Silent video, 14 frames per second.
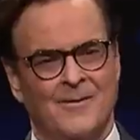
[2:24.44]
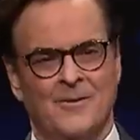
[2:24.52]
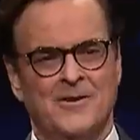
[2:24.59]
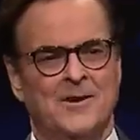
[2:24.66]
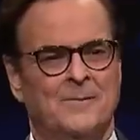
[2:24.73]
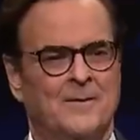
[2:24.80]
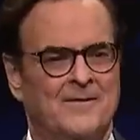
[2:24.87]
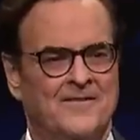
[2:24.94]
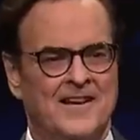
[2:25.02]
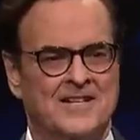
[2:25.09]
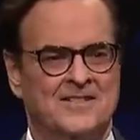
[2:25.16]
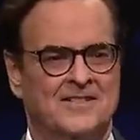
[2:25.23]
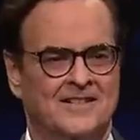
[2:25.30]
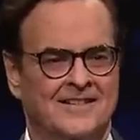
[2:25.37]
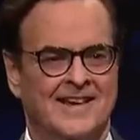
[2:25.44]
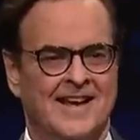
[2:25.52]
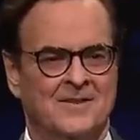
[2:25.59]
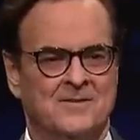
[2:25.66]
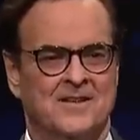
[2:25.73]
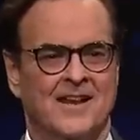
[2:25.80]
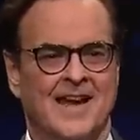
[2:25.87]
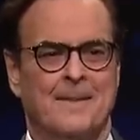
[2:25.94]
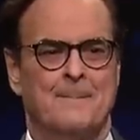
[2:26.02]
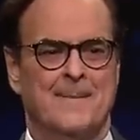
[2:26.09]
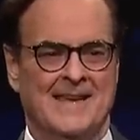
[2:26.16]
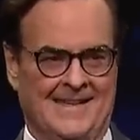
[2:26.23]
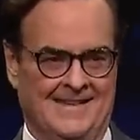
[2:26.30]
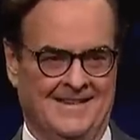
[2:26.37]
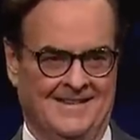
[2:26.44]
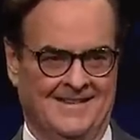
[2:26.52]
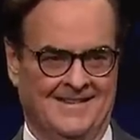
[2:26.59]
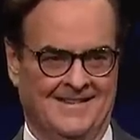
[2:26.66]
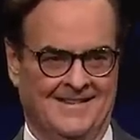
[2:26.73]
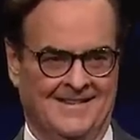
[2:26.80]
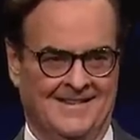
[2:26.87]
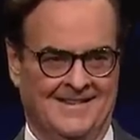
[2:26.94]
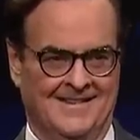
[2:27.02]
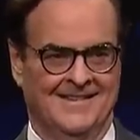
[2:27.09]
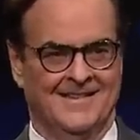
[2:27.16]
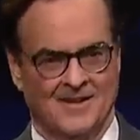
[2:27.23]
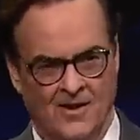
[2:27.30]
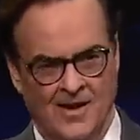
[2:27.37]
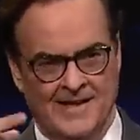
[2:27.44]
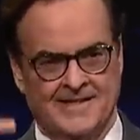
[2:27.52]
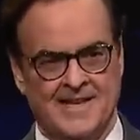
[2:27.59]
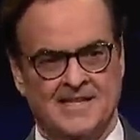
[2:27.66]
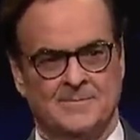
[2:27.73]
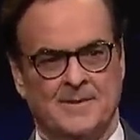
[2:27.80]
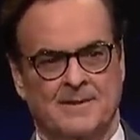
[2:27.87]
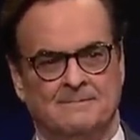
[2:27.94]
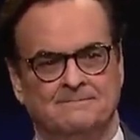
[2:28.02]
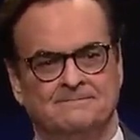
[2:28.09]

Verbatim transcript: Not when you're a professional announcer like me. Go ahead, test me.